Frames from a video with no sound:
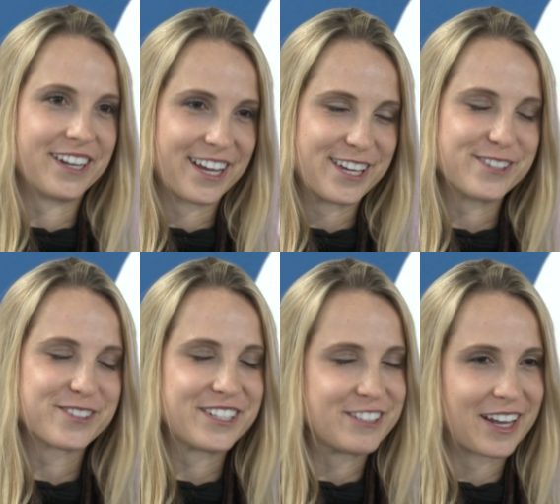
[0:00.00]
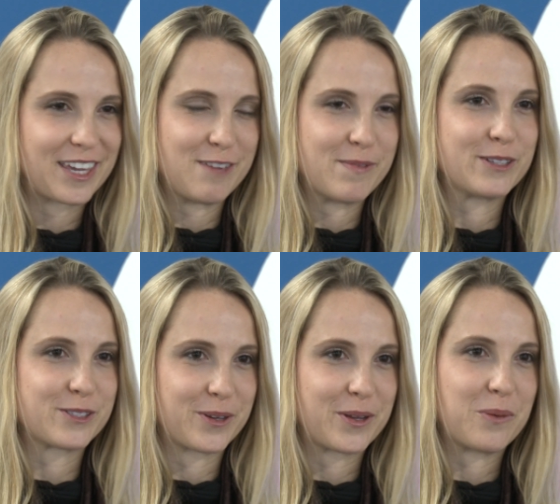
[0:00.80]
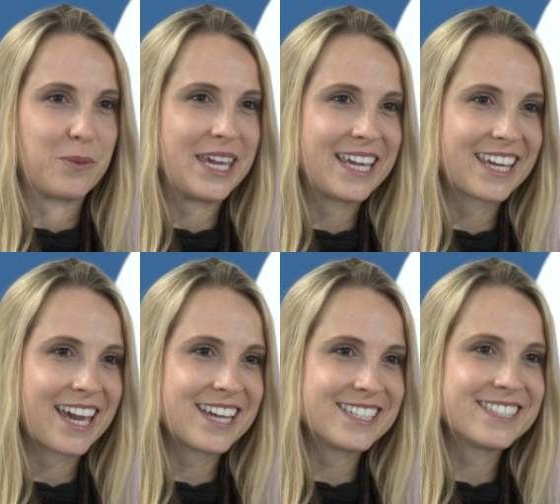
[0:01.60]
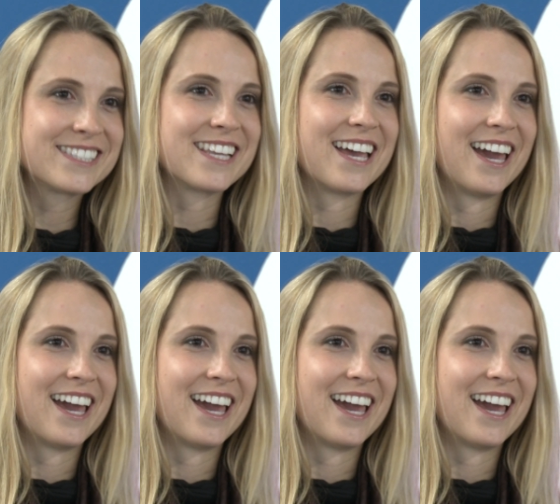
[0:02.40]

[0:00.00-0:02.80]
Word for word: and I usually check emails during the weekends,